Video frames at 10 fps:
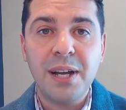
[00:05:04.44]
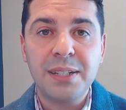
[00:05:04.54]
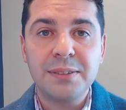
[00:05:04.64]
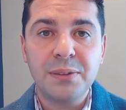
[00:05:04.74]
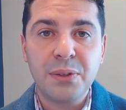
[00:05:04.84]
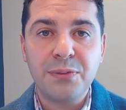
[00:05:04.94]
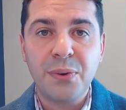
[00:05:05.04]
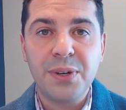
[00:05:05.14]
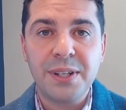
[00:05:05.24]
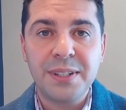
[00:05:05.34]
blog, and looking
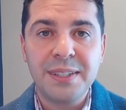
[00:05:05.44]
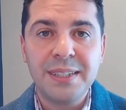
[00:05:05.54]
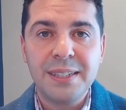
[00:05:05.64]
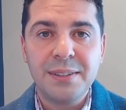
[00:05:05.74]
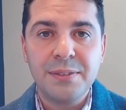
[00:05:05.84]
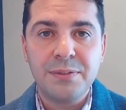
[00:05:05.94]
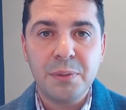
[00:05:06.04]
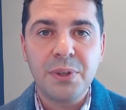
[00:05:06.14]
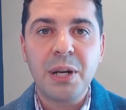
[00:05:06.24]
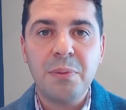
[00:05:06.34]
forward to
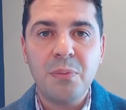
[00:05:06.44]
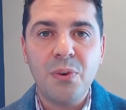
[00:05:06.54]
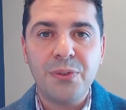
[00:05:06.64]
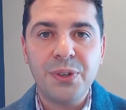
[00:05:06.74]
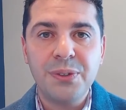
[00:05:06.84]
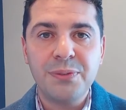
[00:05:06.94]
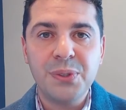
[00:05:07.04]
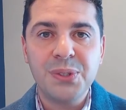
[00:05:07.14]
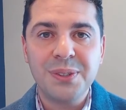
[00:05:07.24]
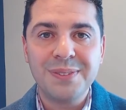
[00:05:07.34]
filming a couple more for you in the
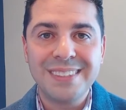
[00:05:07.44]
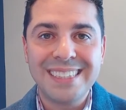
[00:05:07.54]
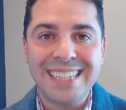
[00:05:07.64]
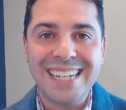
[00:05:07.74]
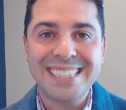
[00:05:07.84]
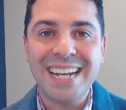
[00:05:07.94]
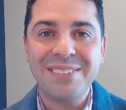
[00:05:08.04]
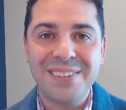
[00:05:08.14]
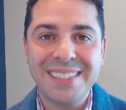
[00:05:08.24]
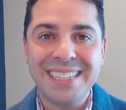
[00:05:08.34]
future. Thanks and
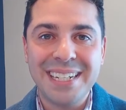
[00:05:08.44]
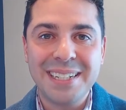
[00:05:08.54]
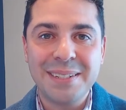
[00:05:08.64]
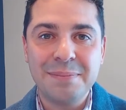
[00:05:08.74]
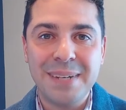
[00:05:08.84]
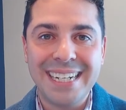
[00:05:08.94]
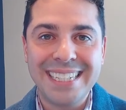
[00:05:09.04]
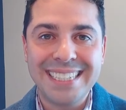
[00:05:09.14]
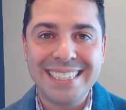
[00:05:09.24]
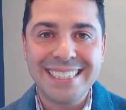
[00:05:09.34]
have a great day. Bye.